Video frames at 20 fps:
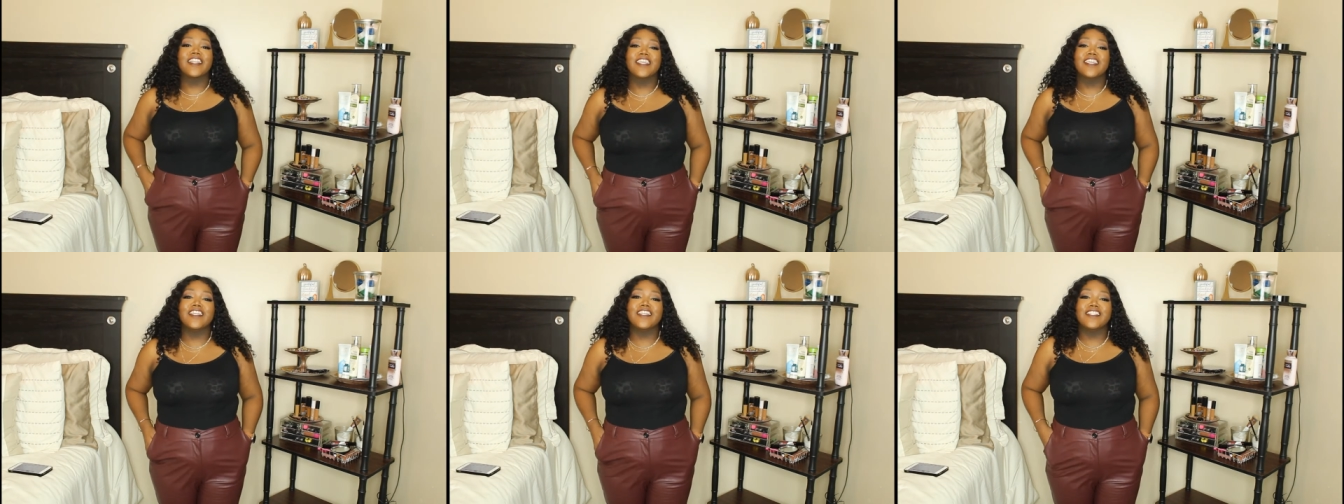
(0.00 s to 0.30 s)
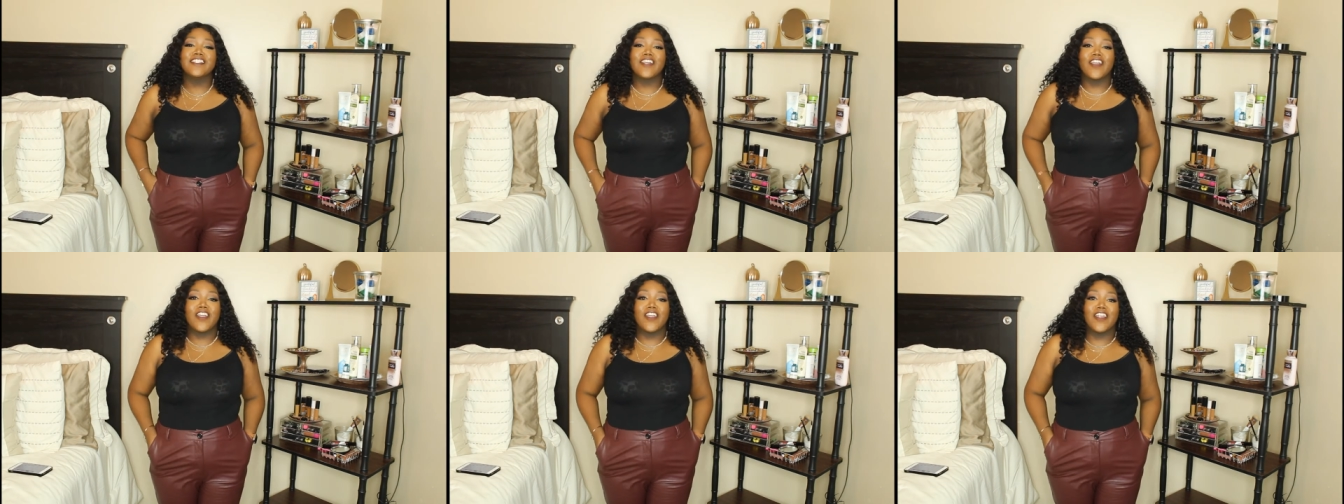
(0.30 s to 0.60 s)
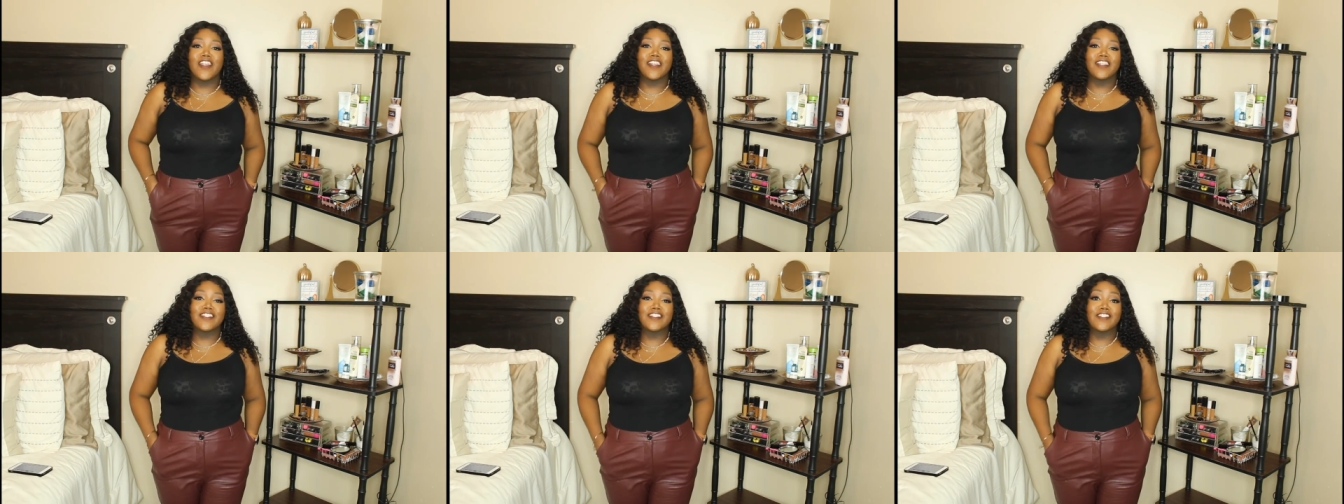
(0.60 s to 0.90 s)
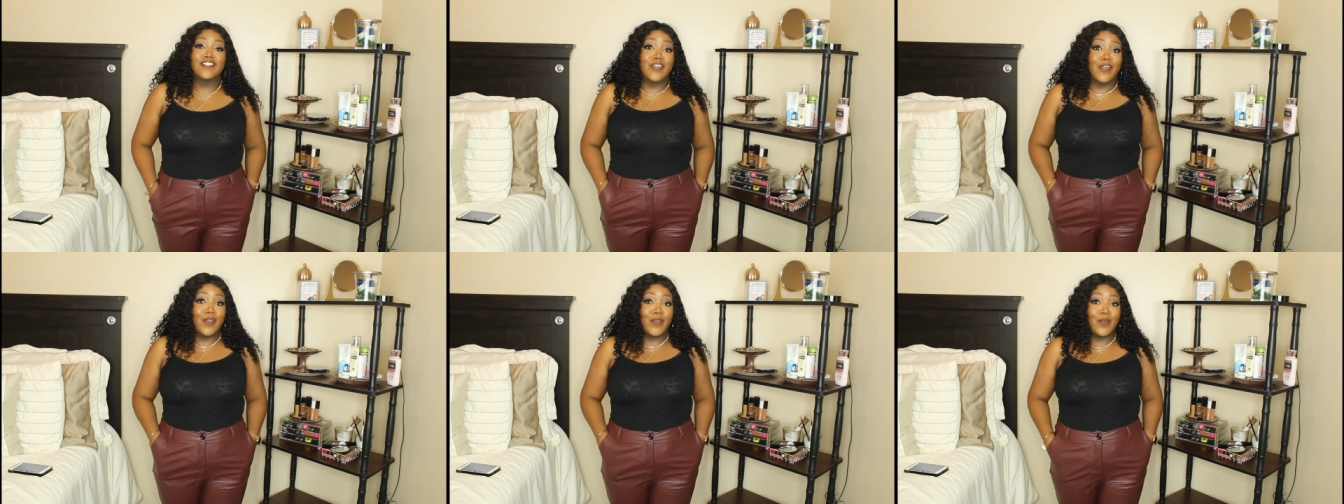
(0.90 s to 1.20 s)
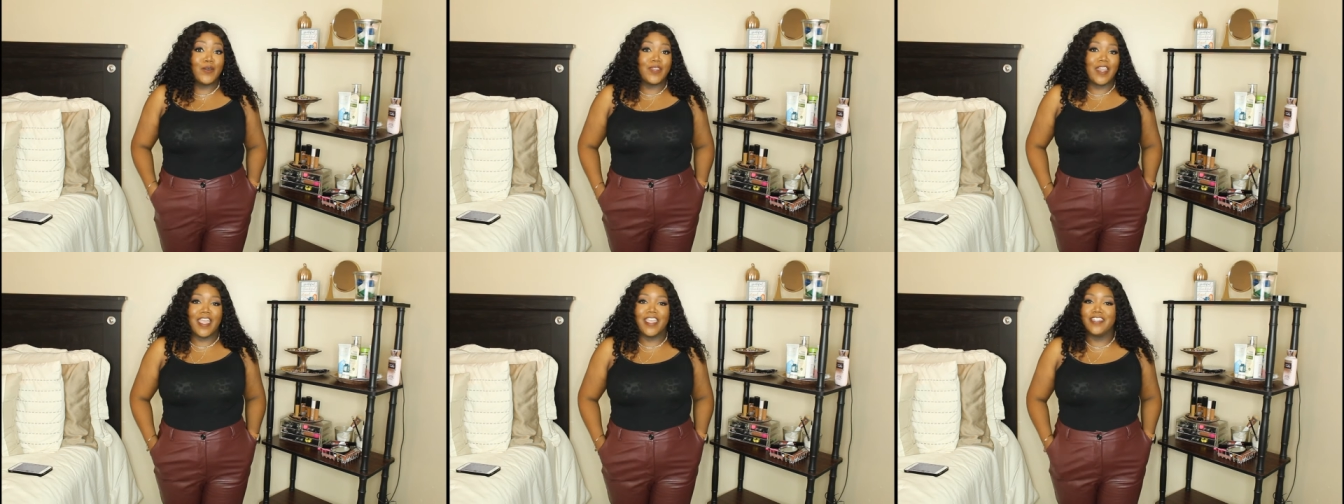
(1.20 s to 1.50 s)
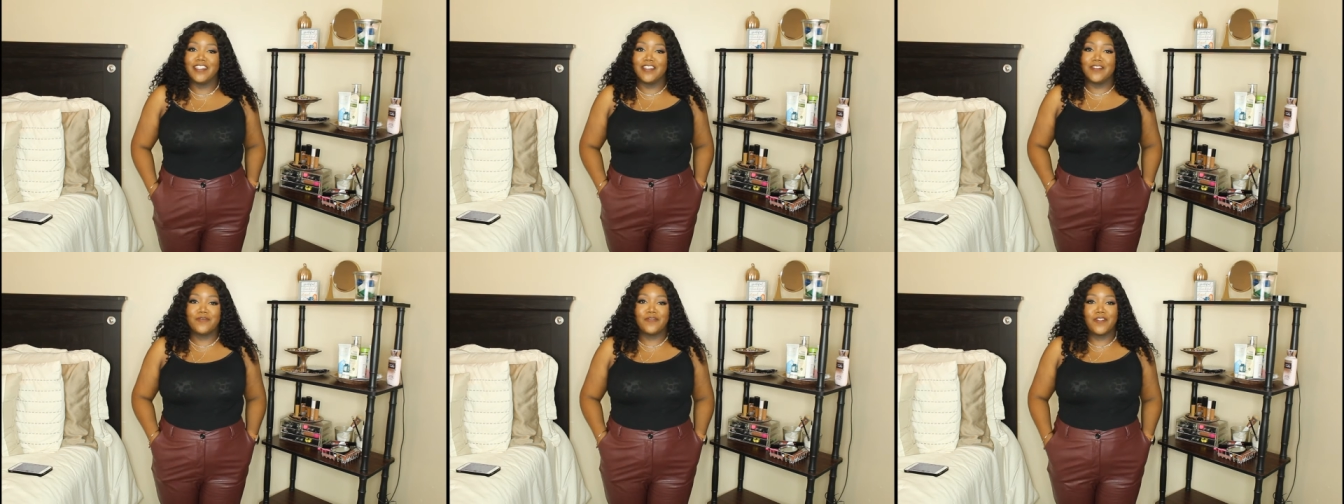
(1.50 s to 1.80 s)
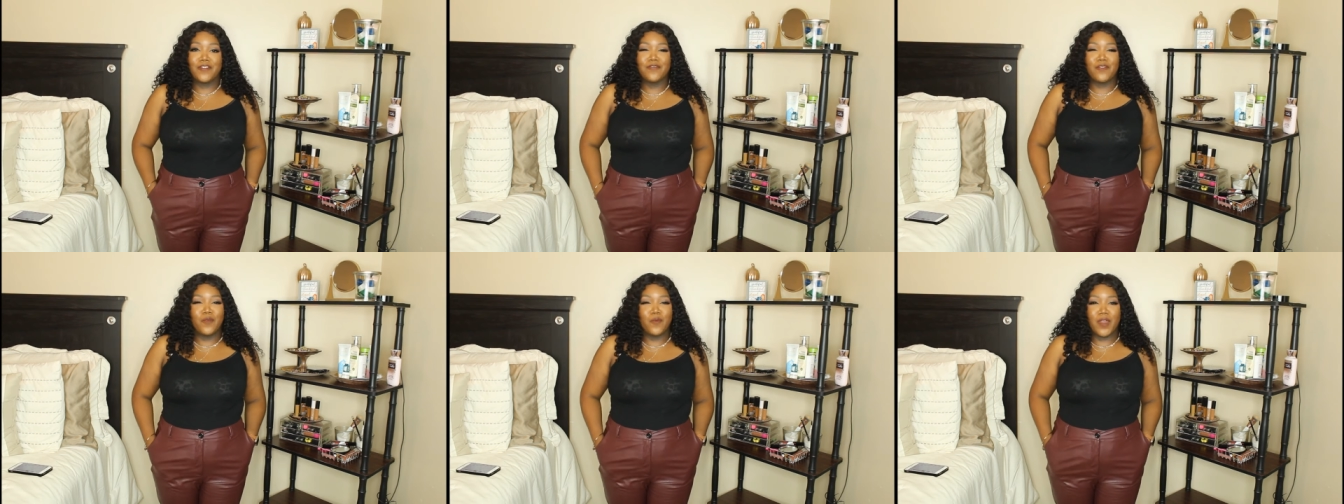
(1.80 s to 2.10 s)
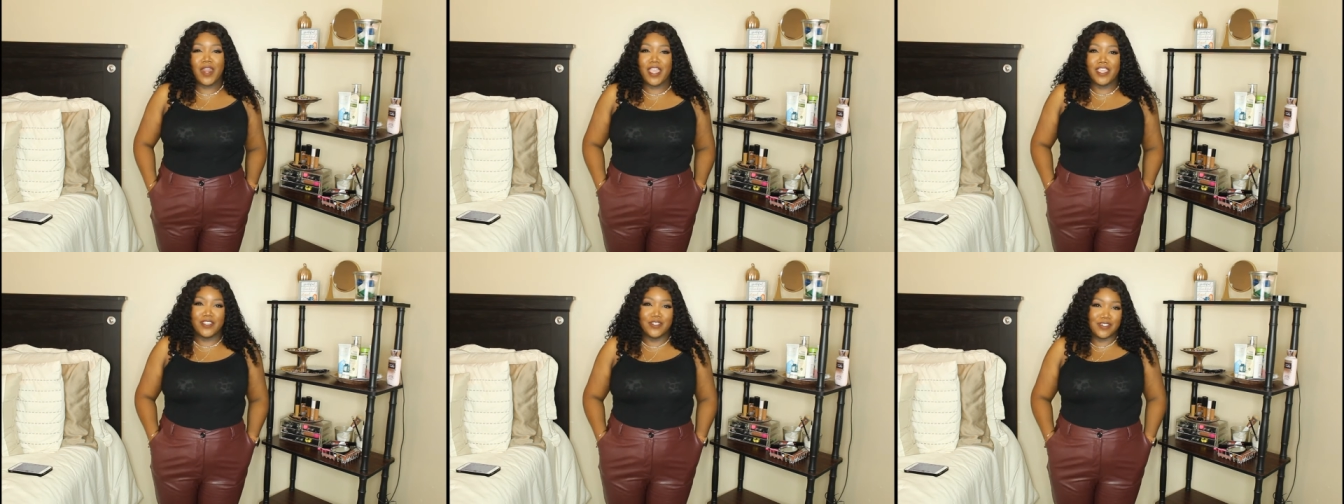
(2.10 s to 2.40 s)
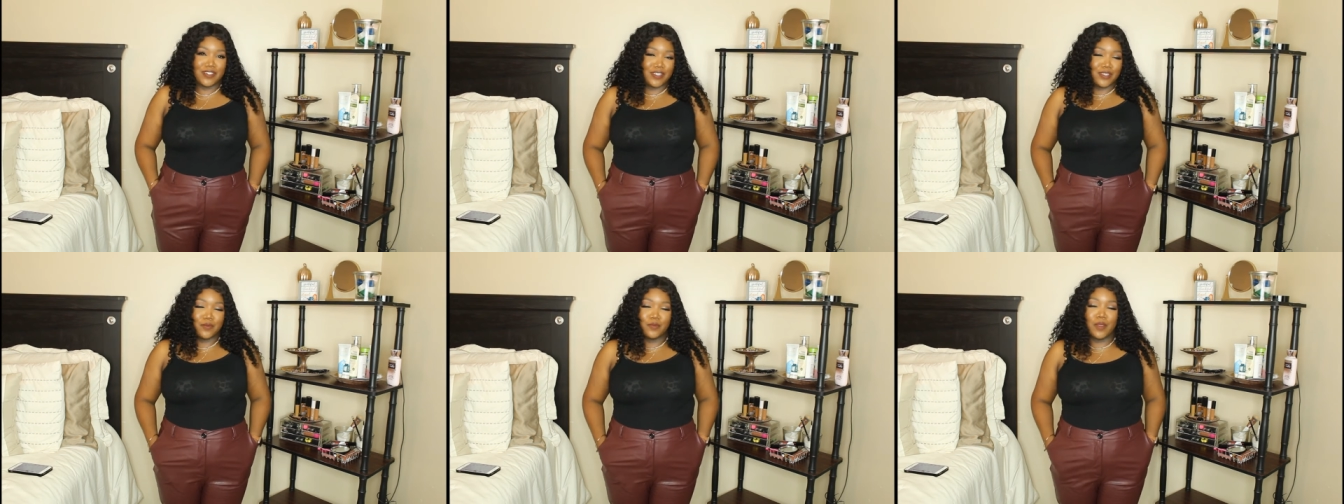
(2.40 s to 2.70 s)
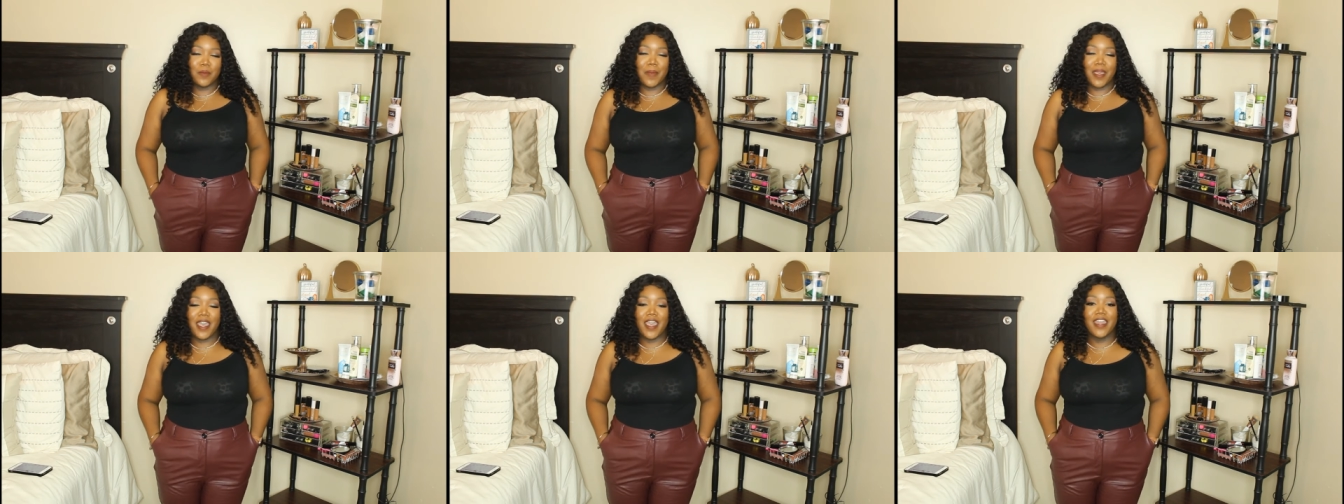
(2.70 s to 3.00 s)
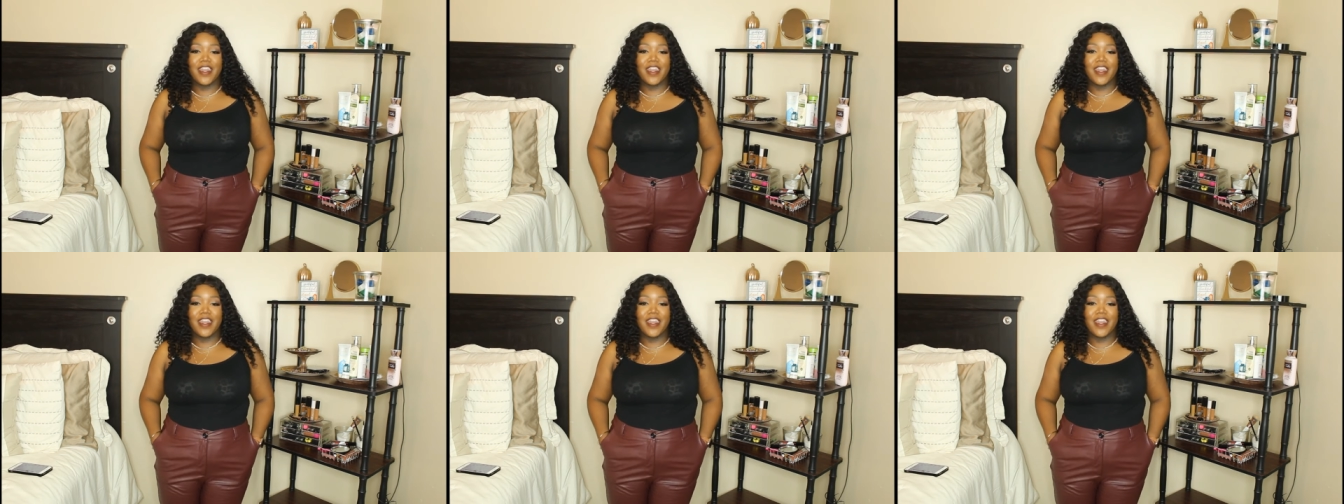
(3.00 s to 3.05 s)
these are so like different from what I usually would buy,